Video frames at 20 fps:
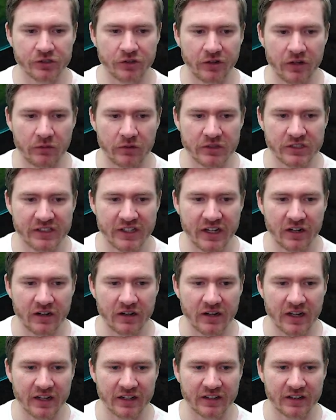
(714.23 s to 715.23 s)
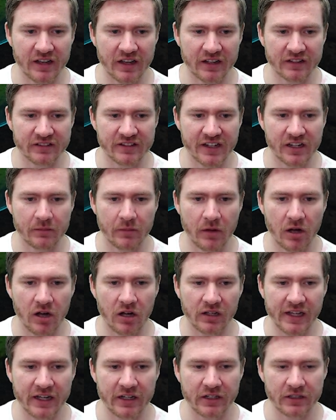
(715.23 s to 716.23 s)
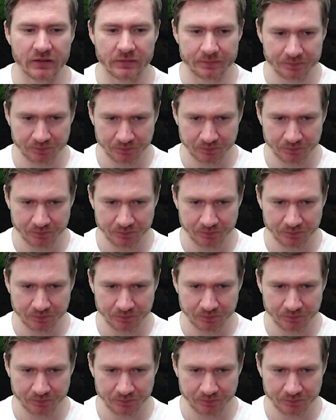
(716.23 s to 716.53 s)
green ones there. I can take them all out.